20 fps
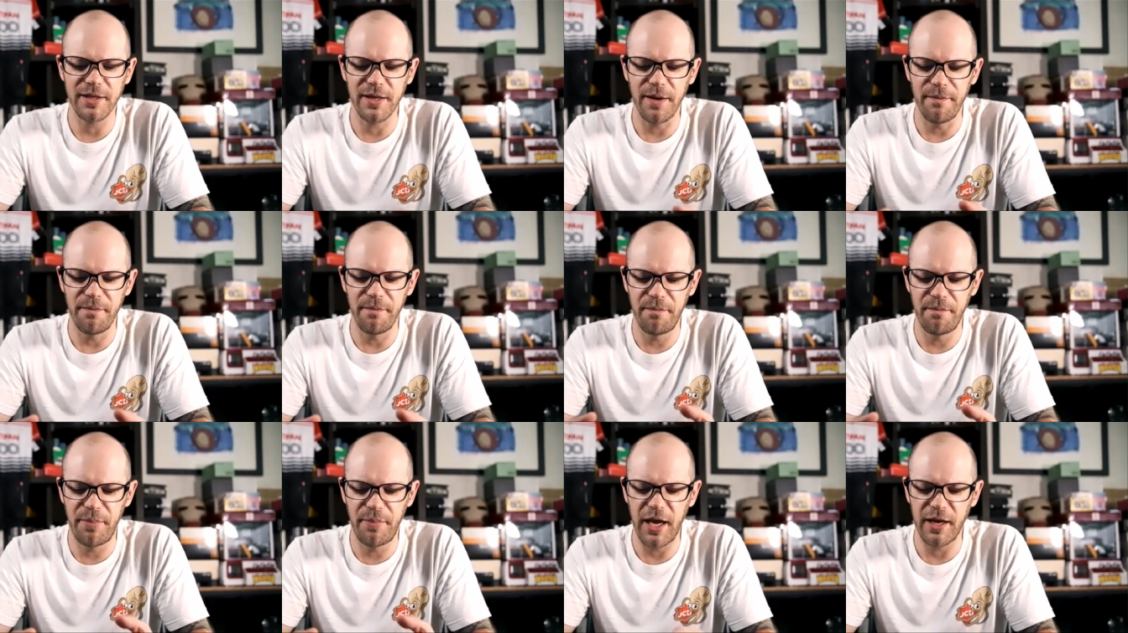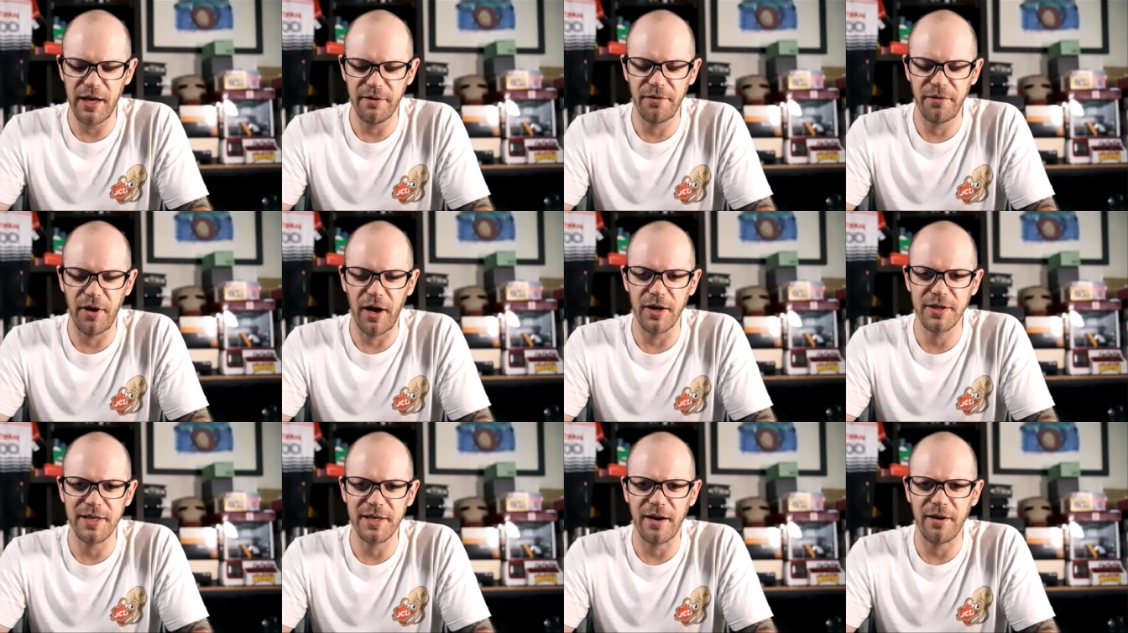a big
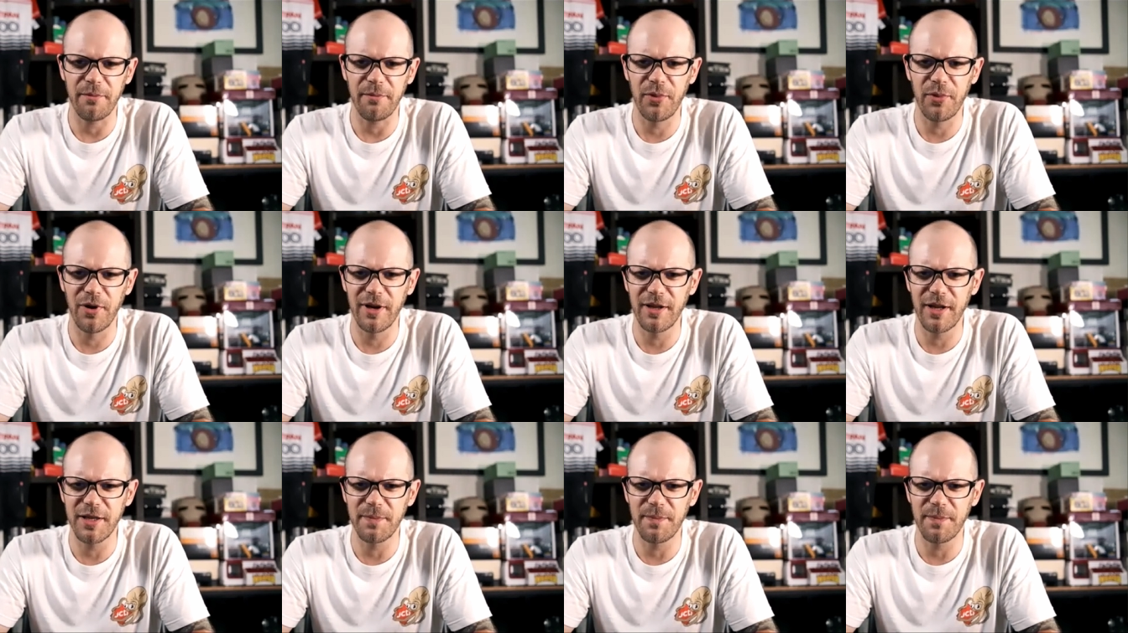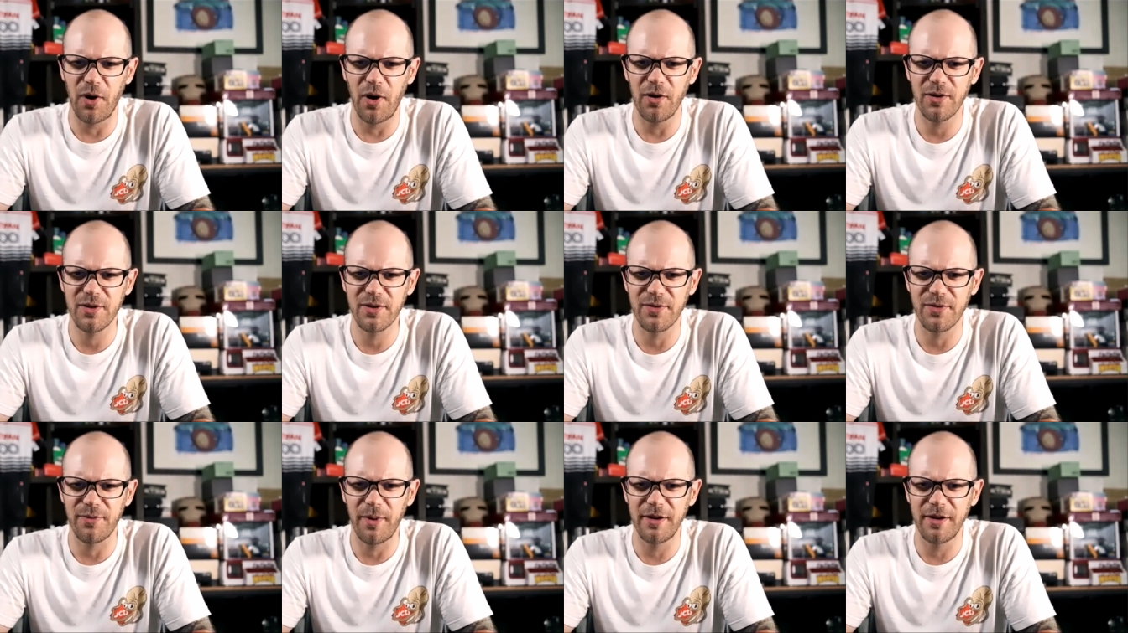fuss out of pulling this
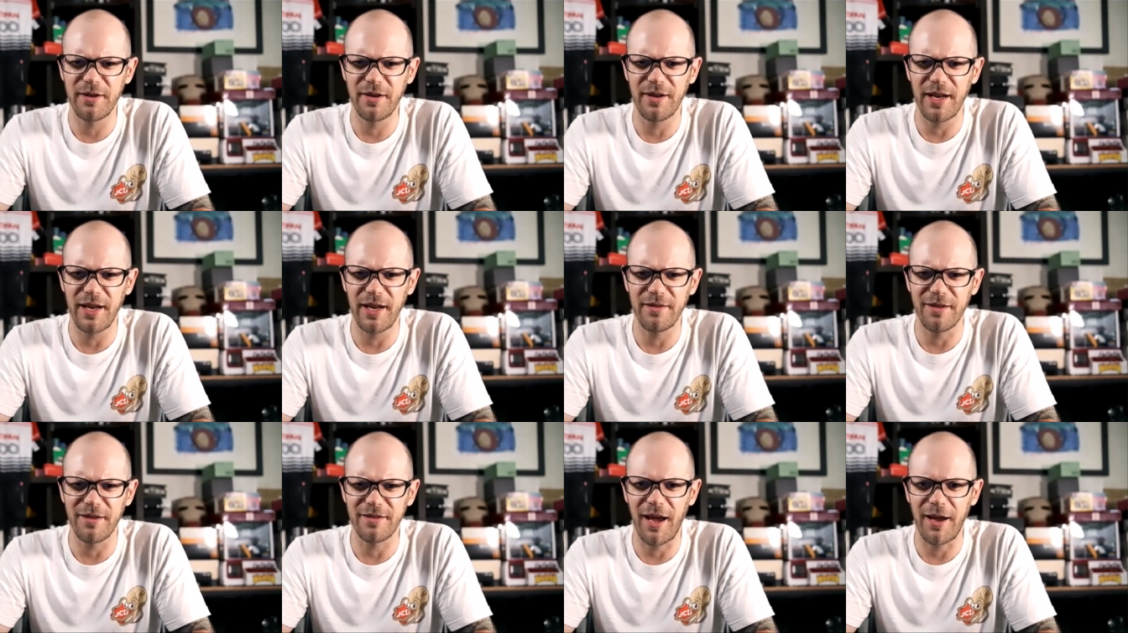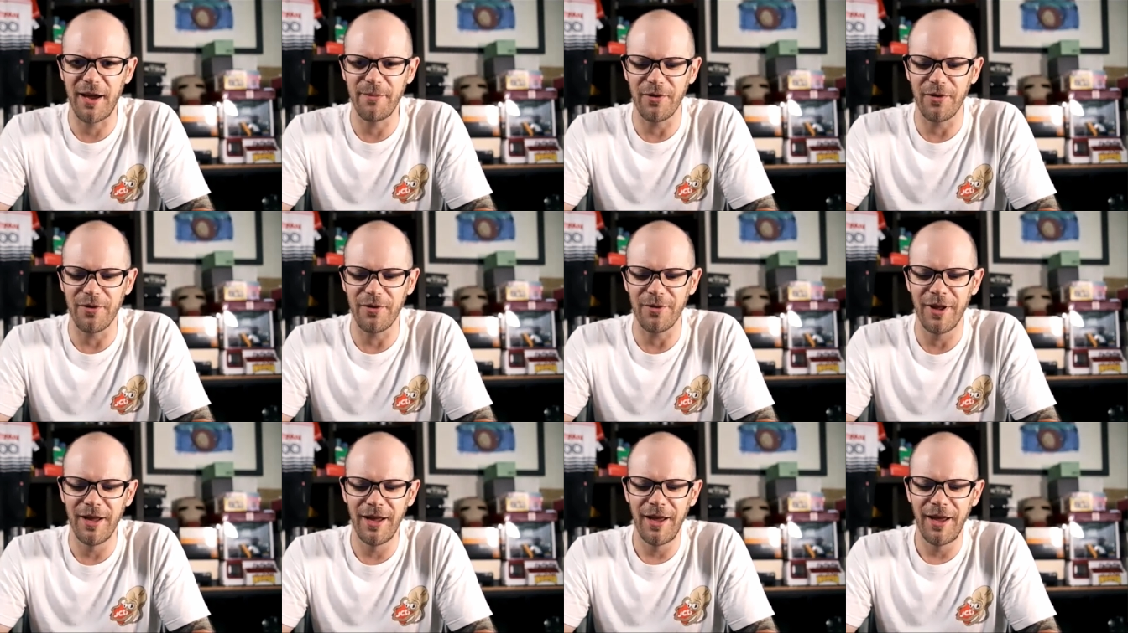box from underneath the
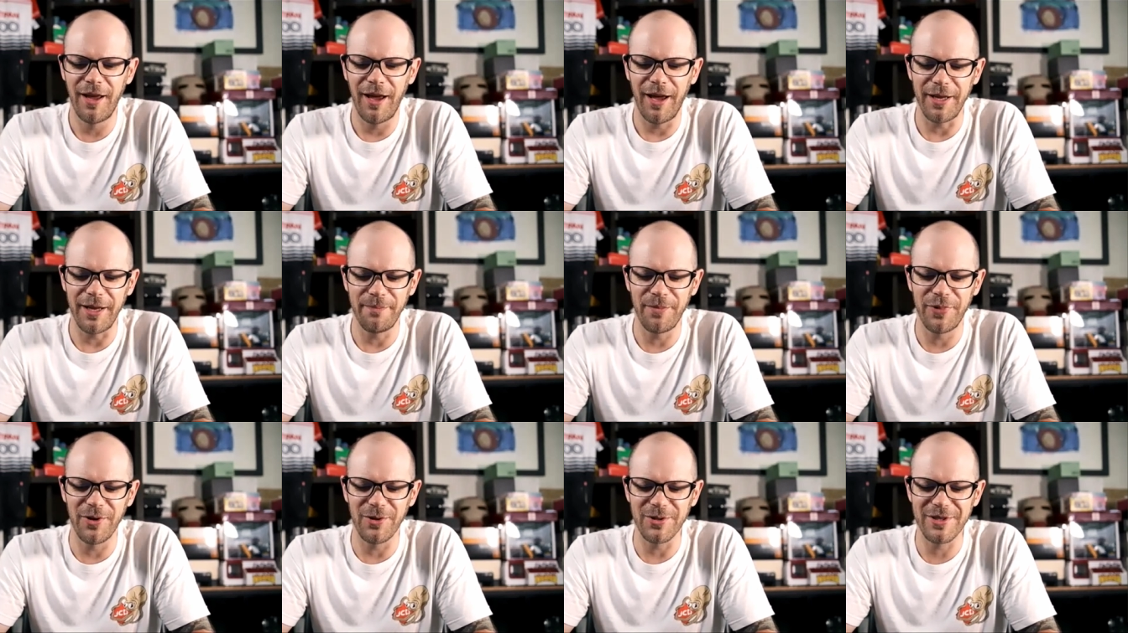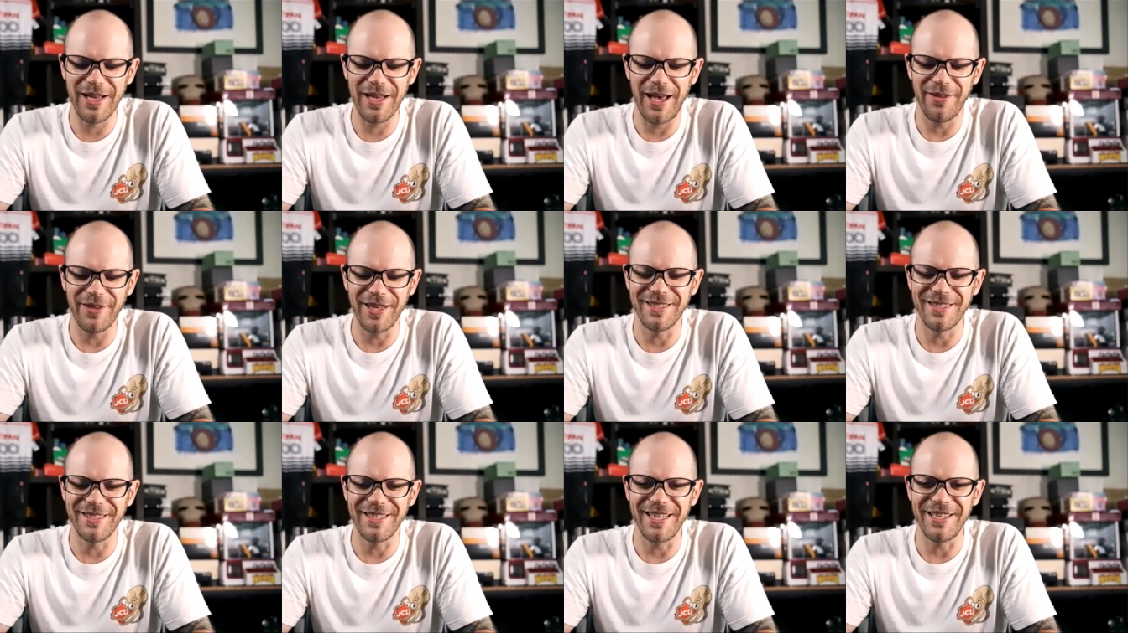table and he pulls out this and he